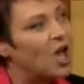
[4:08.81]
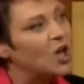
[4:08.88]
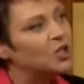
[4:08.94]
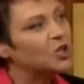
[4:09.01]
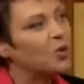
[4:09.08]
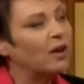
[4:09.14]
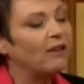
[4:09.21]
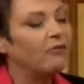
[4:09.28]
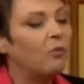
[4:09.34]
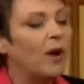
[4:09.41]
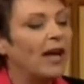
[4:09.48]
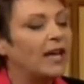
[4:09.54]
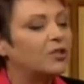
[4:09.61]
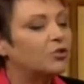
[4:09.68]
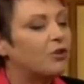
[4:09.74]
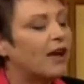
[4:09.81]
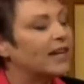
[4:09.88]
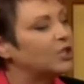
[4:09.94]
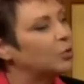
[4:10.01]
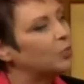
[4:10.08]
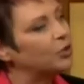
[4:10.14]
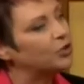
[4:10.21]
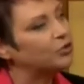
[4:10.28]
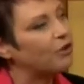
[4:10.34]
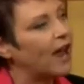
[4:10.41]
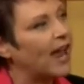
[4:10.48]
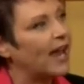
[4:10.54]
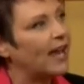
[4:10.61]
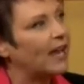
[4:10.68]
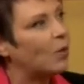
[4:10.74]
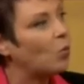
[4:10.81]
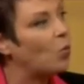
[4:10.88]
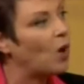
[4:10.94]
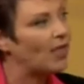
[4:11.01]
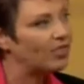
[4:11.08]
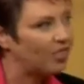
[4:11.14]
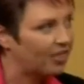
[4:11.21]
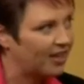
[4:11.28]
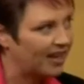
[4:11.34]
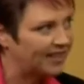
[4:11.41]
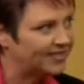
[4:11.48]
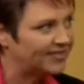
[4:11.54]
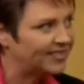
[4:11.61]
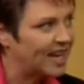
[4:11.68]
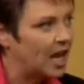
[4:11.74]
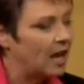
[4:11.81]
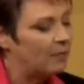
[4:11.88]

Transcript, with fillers: So if we're trying to portray one thing,